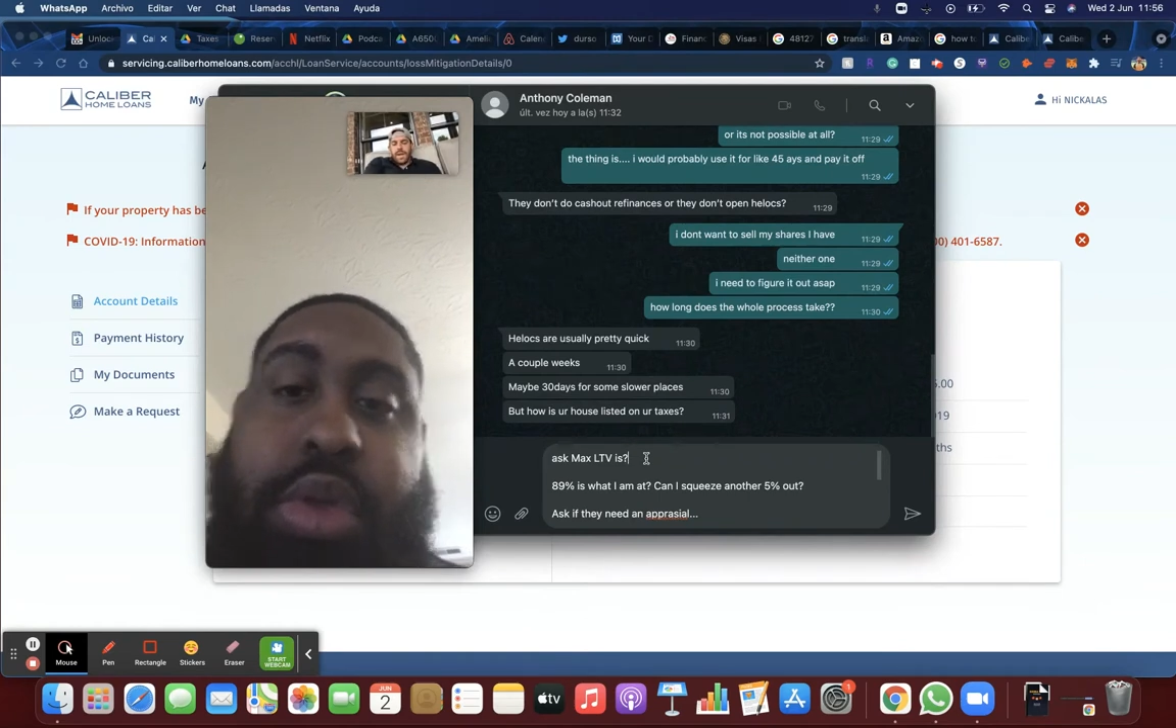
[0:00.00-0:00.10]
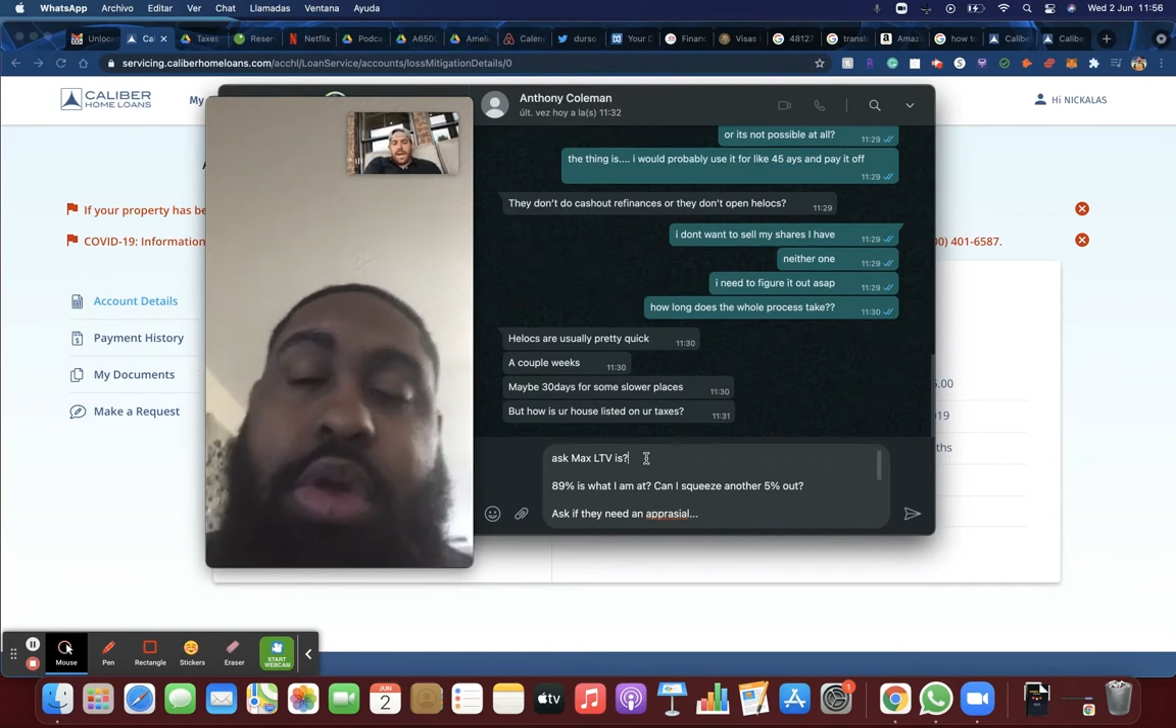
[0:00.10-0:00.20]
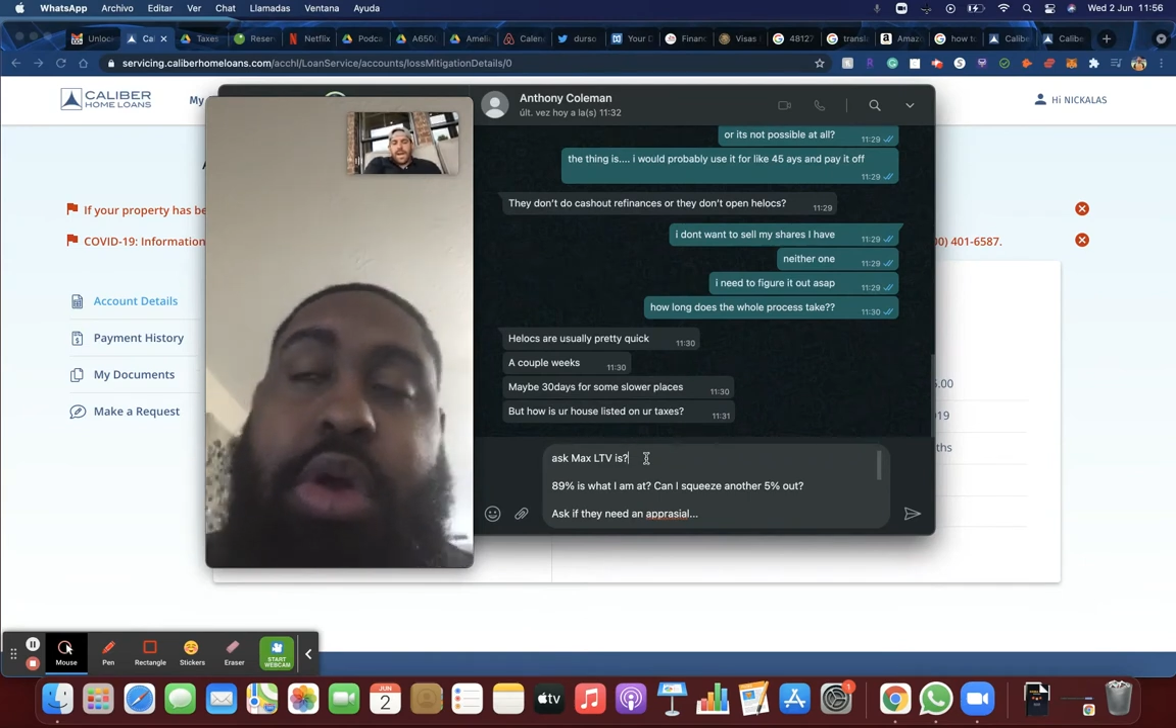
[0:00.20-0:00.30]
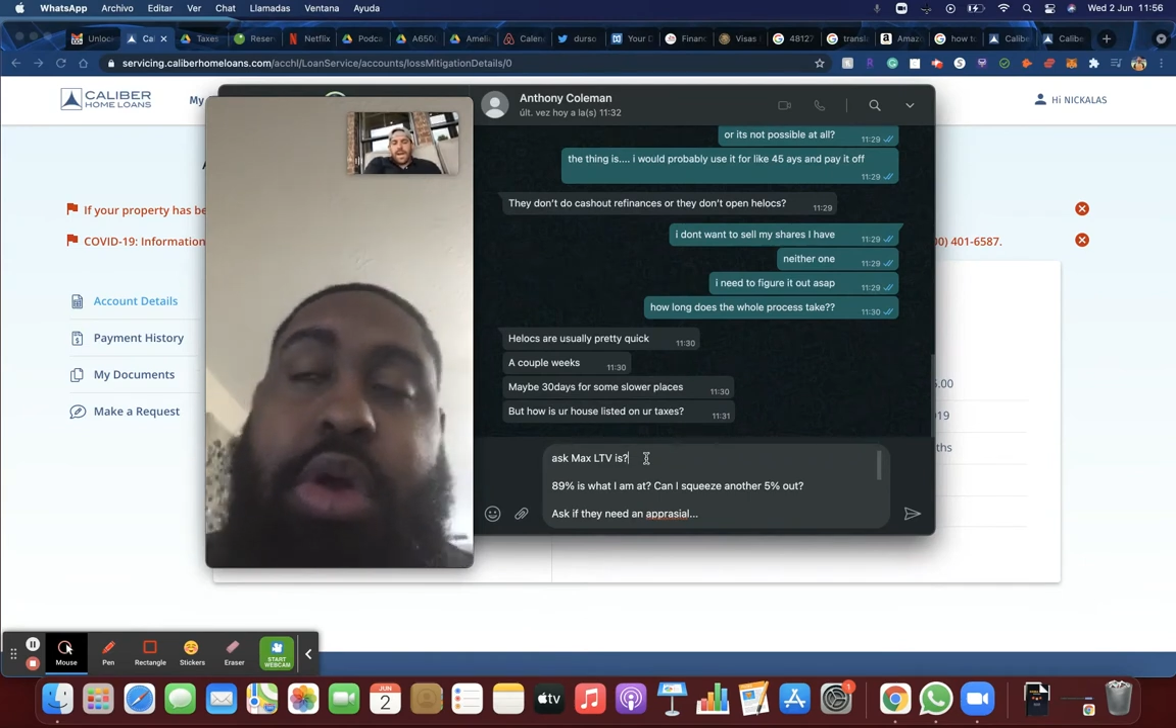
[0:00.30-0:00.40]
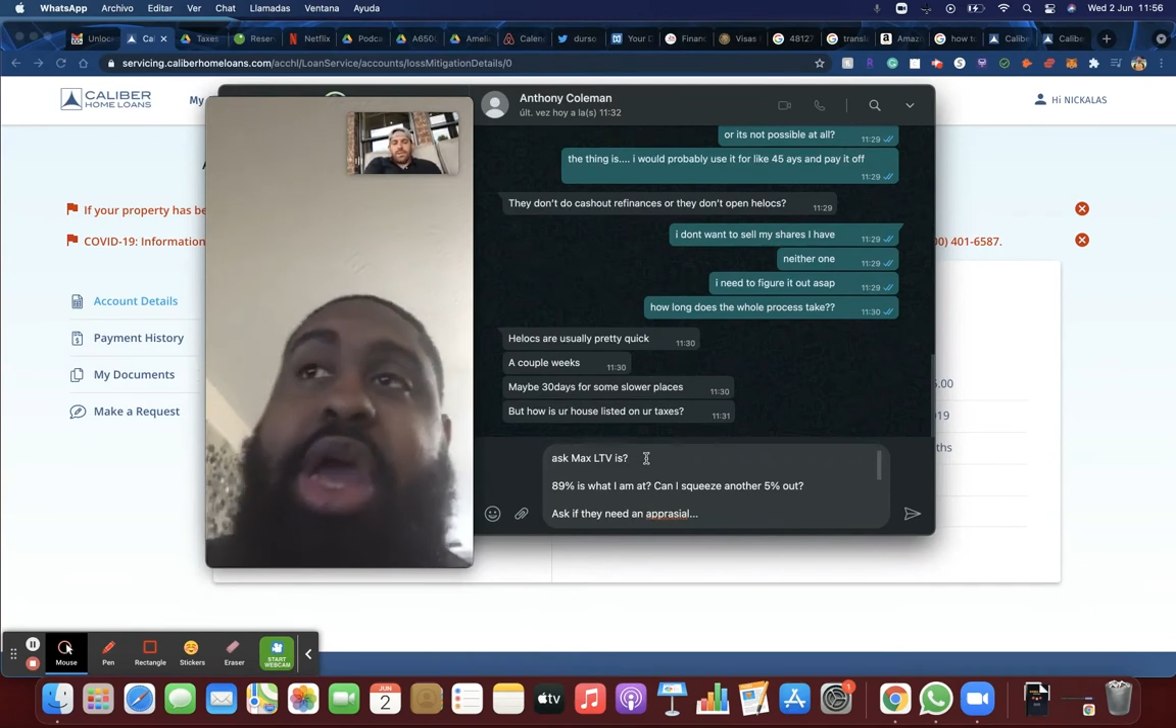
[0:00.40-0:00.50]

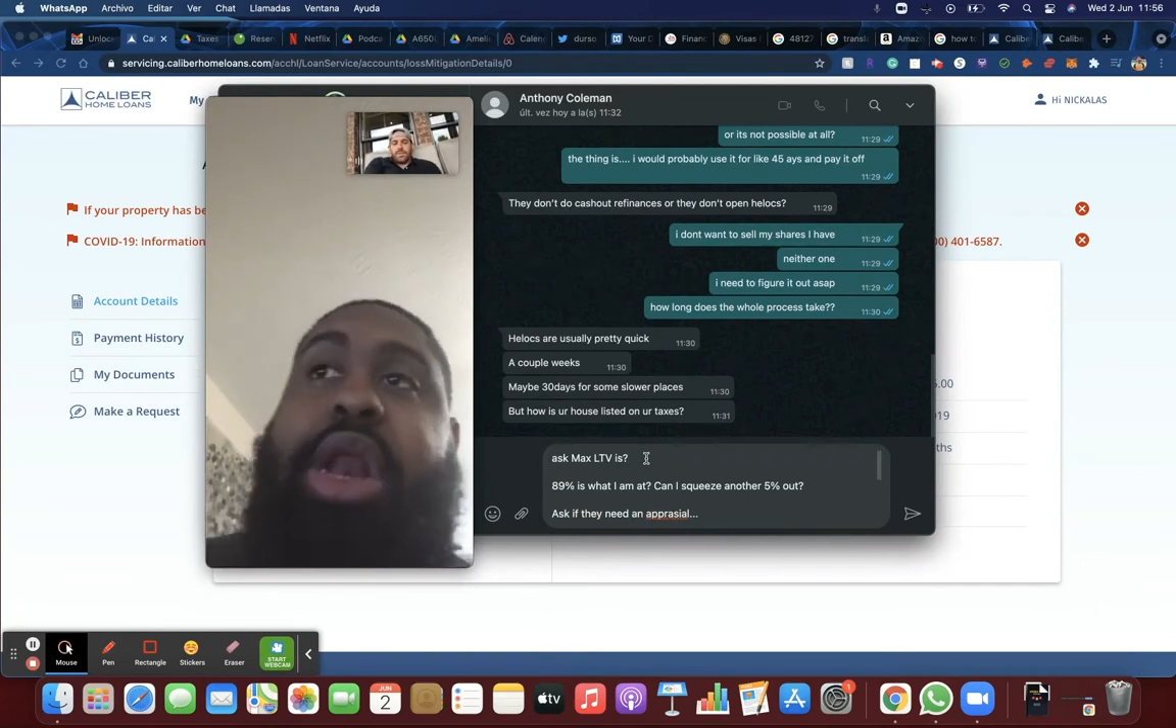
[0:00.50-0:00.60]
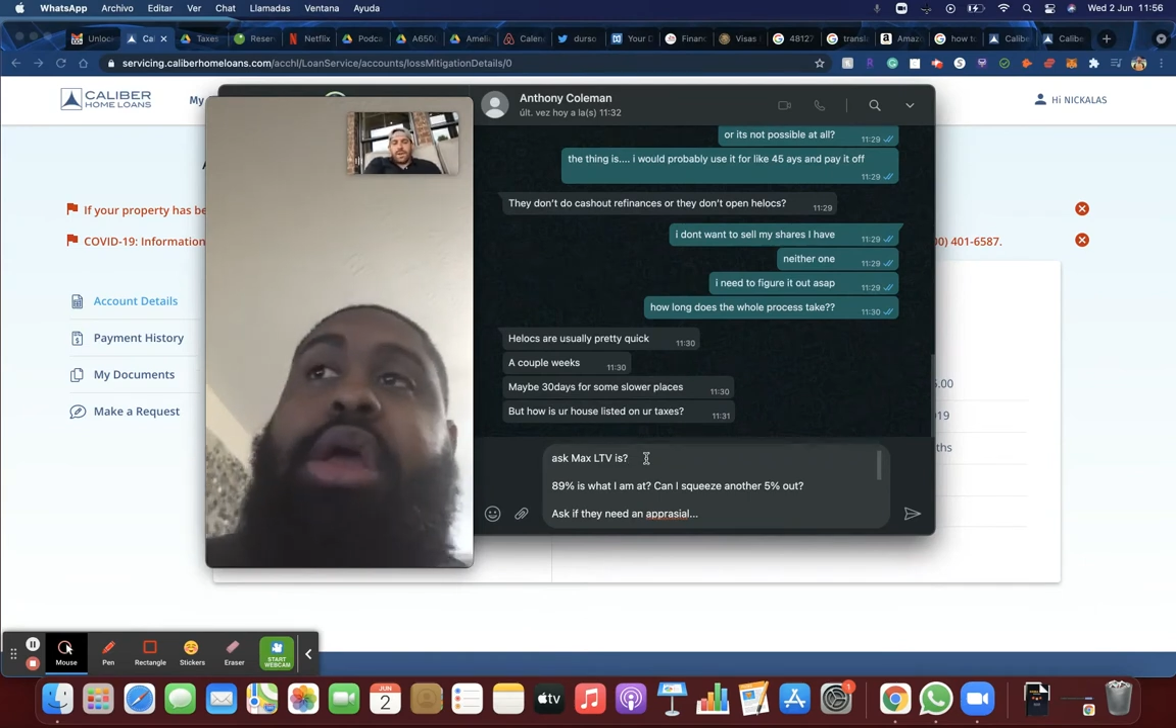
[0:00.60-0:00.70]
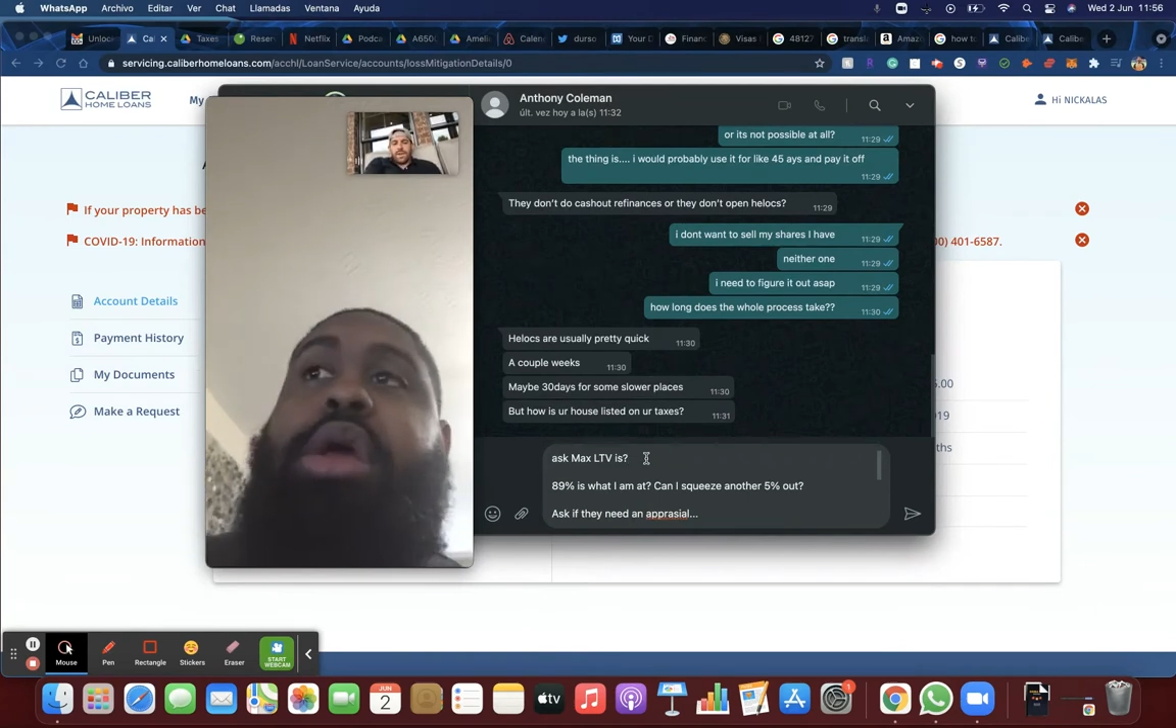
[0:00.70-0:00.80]
how do you figure